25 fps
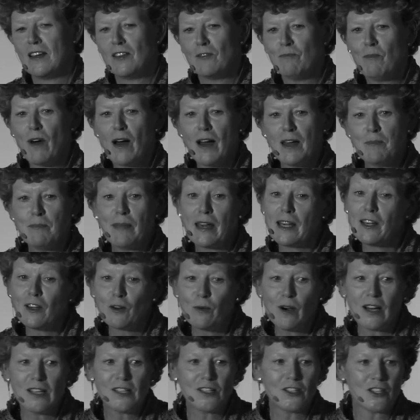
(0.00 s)
my big
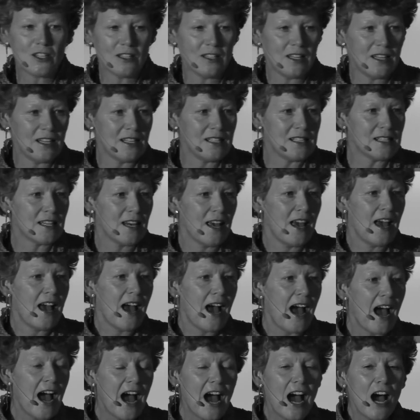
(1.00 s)
question is,
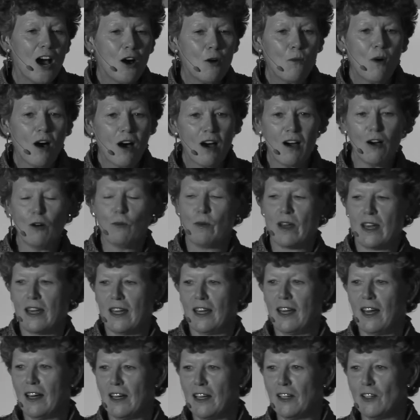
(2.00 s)
how are we
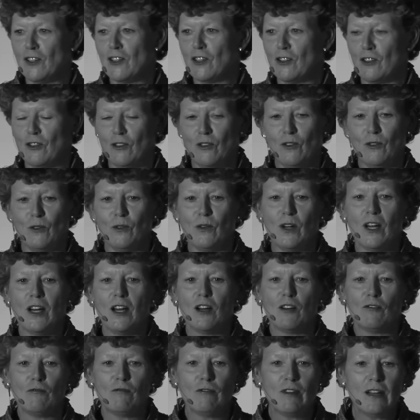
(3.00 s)
going to
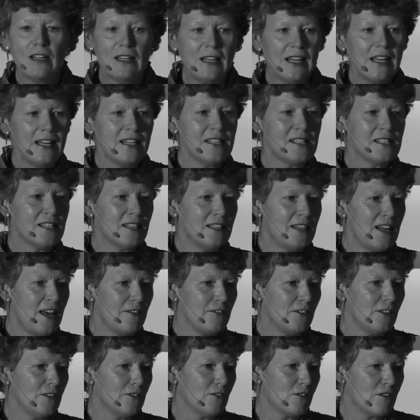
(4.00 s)
release a
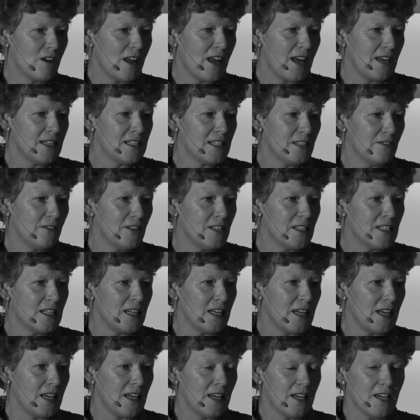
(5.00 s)
level of
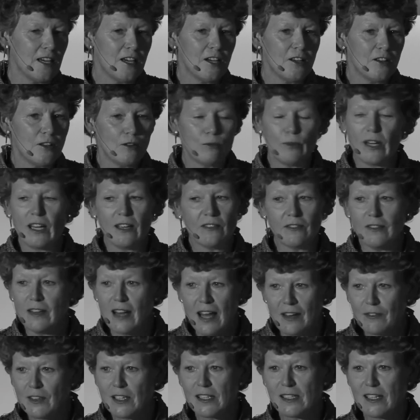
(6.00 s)
creativity that we have
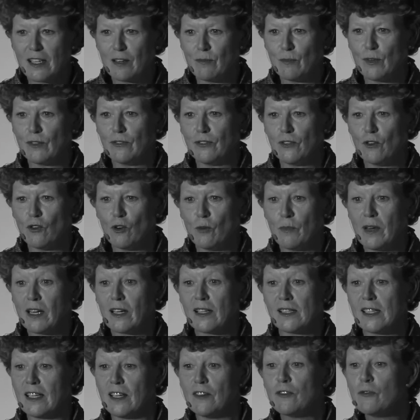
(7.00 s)
never seen before?
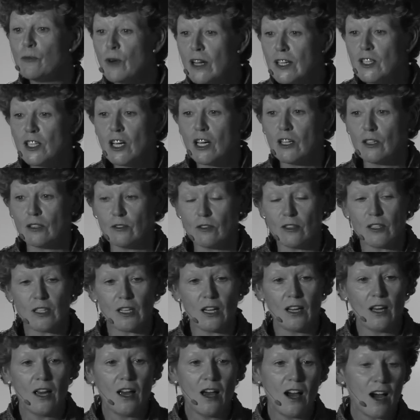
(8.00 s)
Because if we don't,
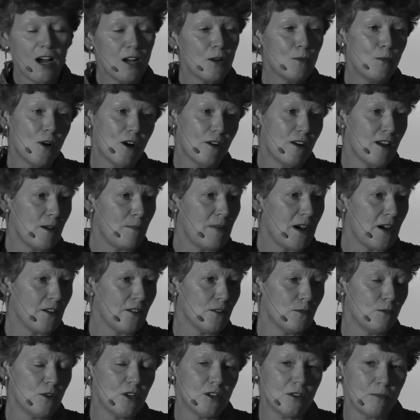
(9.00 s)
I worry about
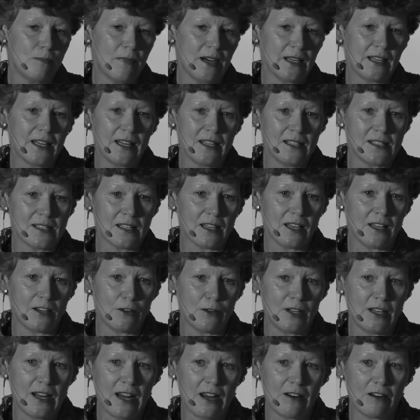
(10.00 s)
the world my kids are going
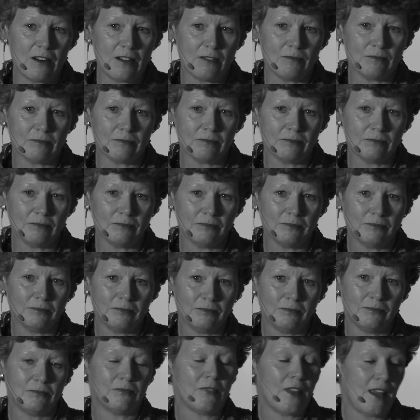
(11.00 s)
to inherit.
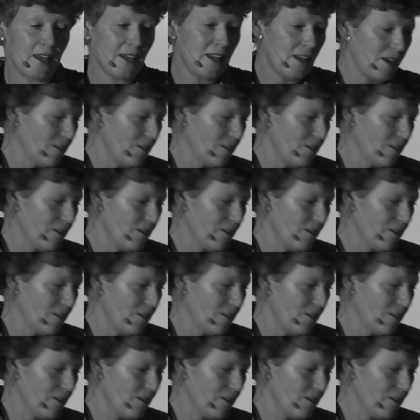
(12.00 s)
Thank